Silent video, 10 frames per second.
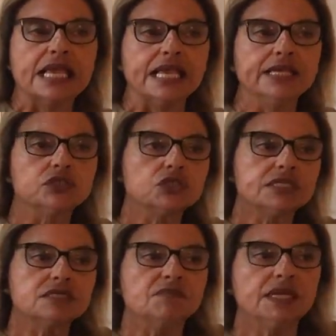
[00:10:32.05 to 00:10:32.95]
It
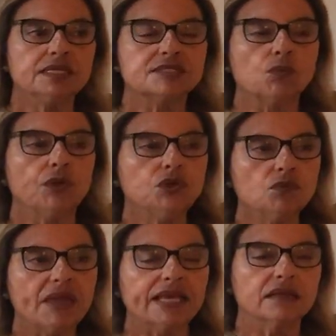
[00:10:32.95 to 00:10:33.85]
just means when you
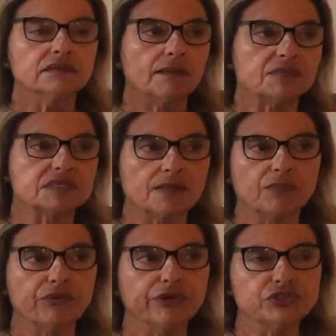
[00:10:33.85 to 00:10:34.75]
make a lump sum
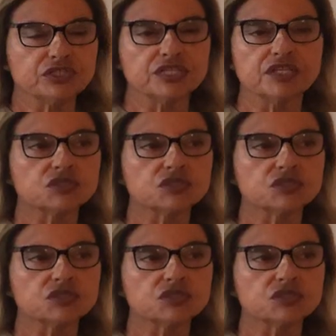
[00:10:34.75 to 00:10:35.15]
purchase,